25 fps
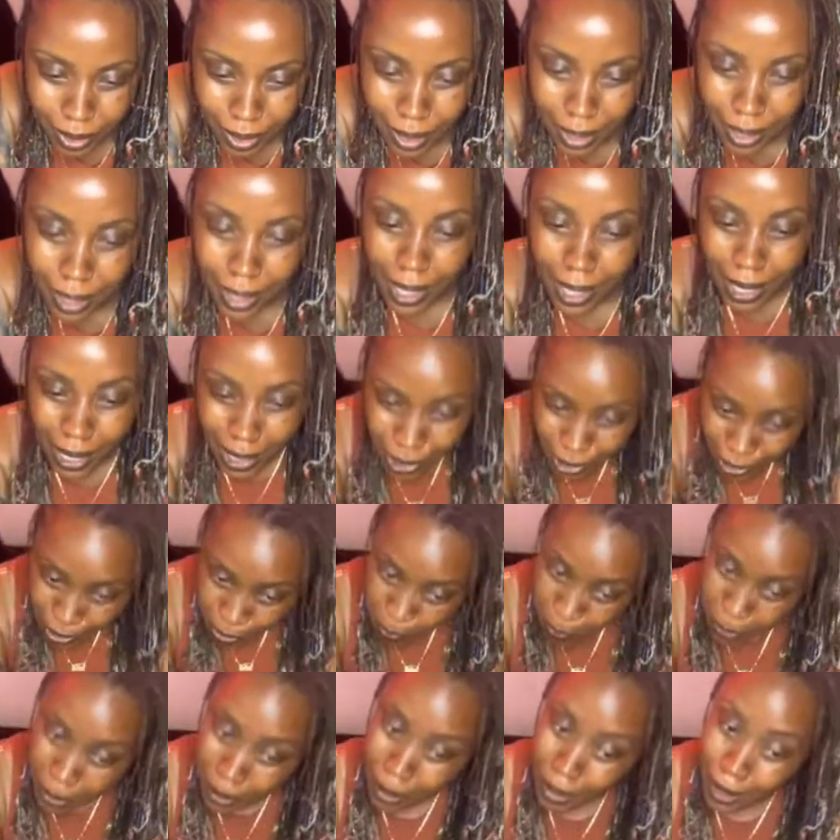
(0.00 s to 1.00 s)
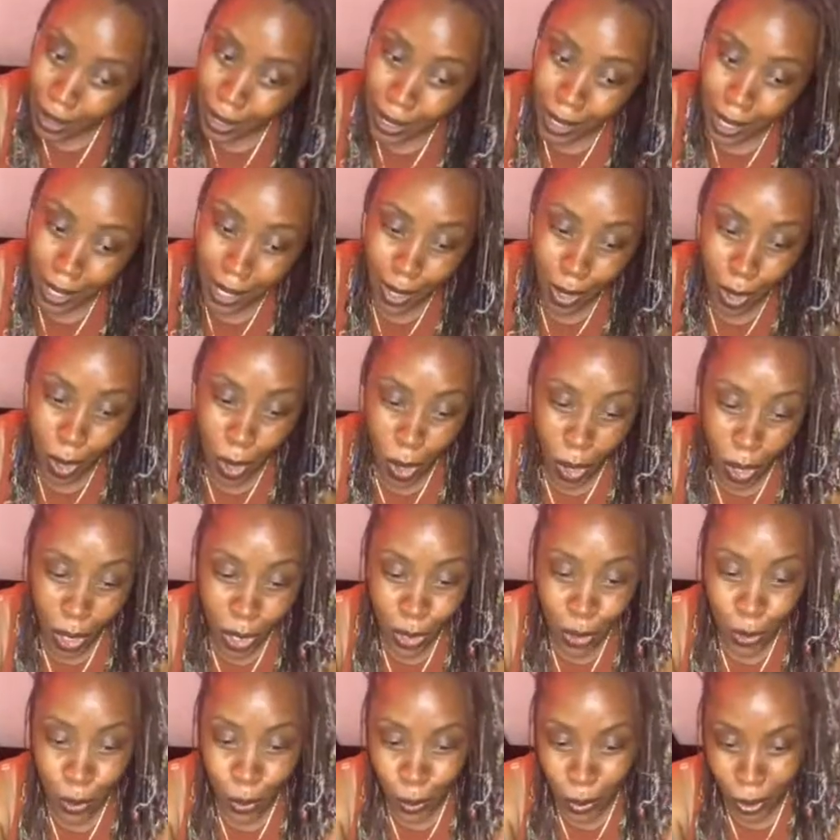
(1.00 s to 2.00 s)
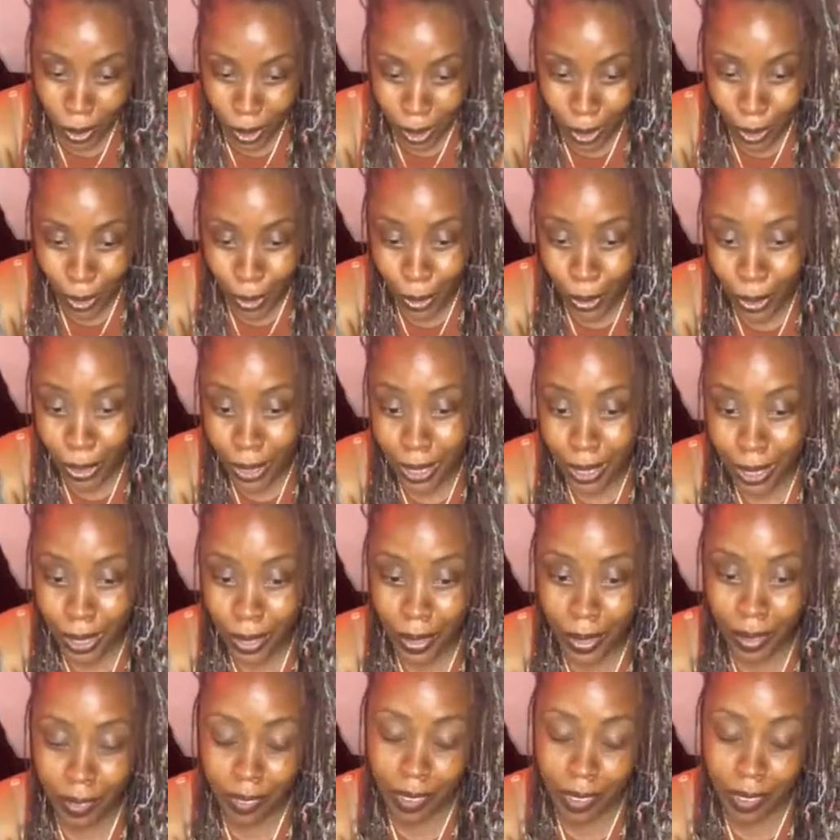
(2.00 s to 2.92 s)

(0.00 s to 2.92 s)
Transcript: It just be like a hardcore learning curve, I